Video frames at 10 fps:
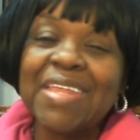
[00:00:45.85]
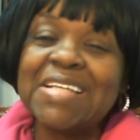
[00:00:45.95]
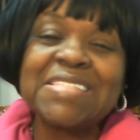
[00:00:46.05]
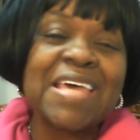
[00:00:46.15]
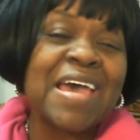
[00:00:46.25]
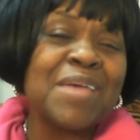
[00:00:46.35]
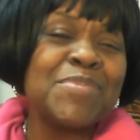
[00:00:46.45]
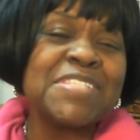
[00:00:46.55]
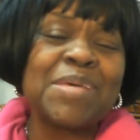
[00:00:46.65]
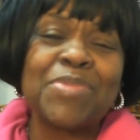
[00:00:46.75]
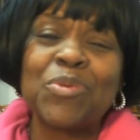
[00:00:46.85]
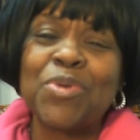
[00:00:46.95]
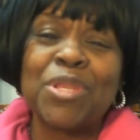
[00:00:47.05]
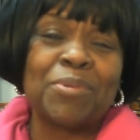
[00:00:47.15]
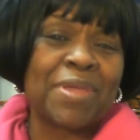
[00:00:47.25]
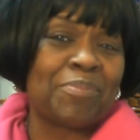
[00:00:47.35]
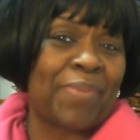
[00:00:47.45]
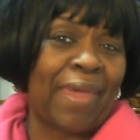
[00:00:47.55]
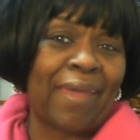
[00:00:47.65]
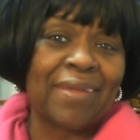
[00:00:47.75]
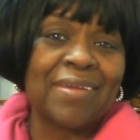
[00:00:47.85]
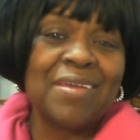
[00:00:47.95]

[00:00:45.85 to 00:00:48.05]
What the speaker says: Time is something we don't get back.